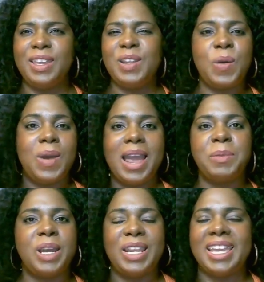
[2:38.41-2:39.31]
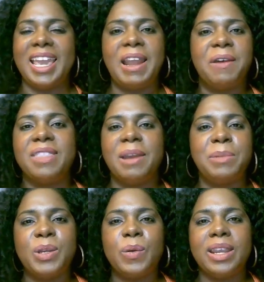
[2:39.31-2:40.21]
you know what, I'm going to get out there
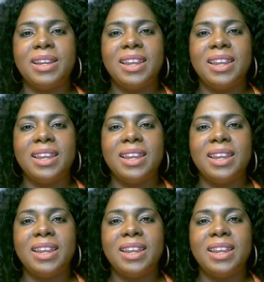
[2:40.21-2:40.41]
and do it.